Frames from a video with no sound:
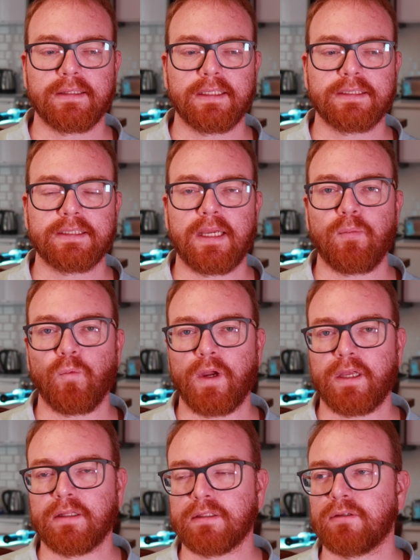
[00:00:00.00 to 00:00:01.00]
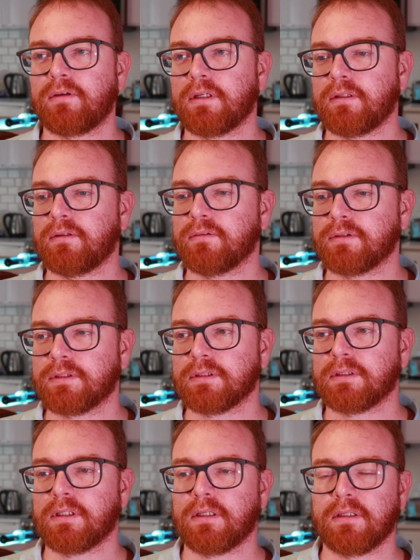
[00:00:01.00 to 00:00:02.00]
the same way that you can use
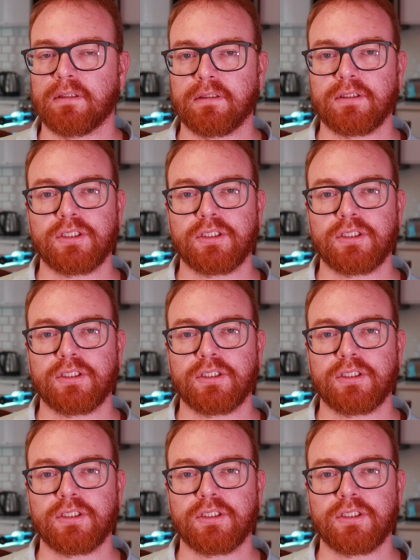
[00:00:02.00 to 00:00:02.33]
uh,